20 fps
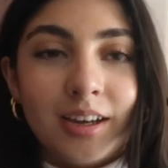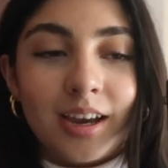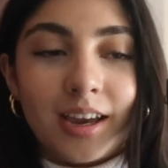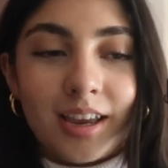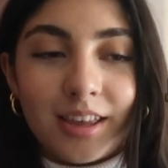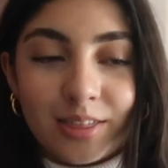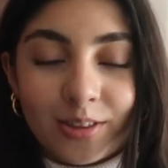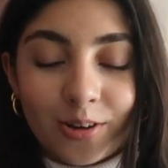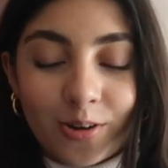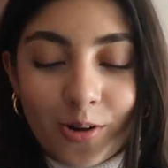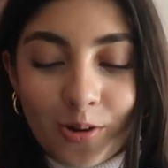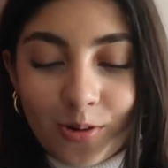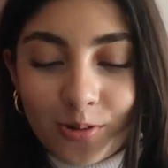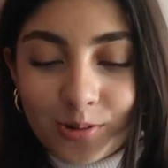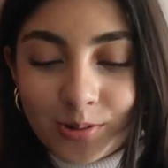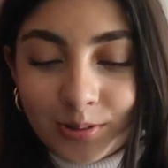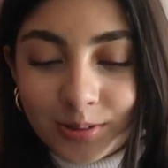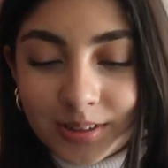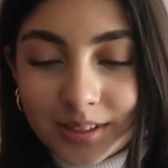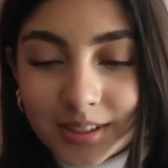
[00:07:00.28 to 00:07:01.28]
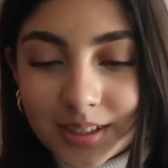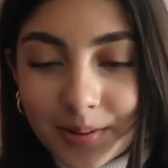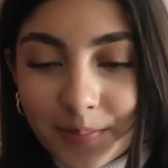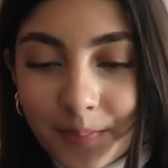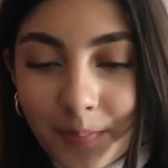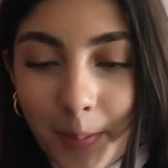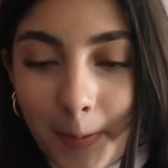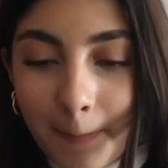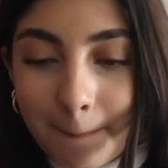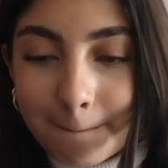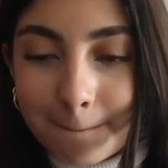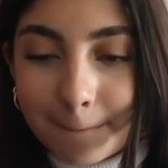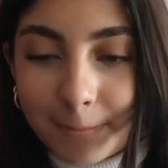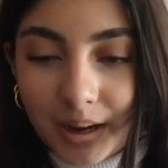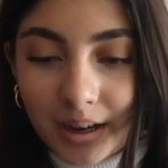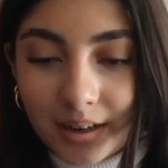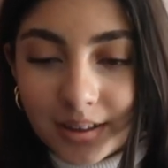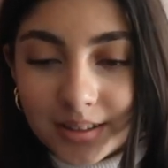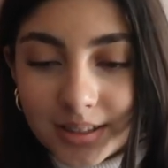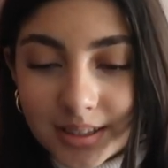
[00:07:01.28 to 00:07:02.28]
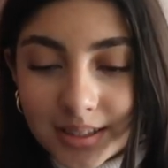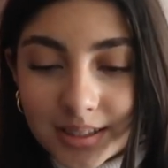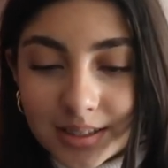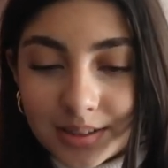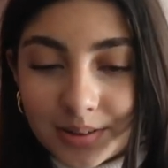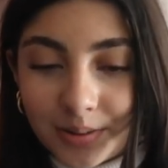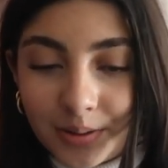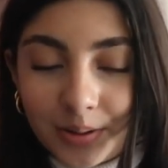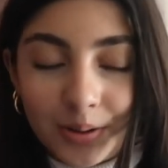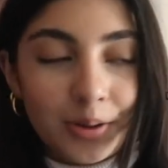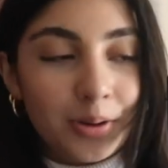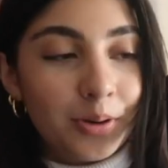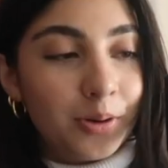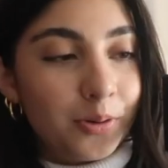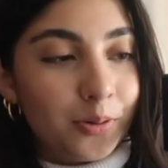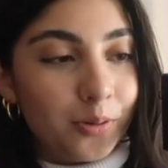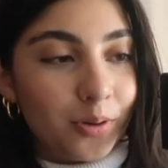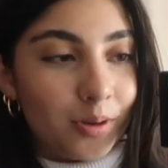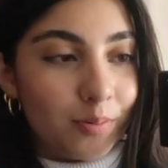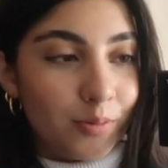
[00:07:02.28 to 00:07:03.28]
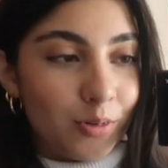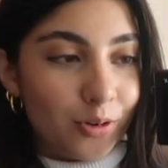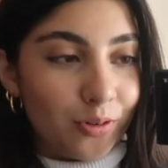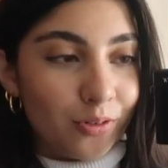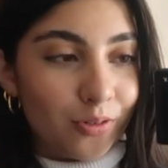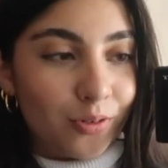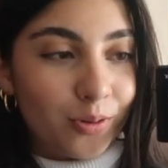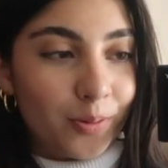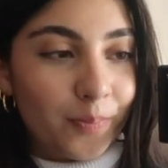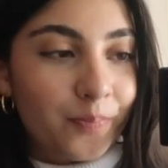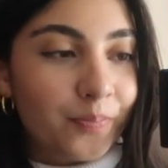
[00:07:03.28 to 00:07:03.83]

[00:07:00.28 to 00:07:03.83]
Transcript: in the cold, but we move.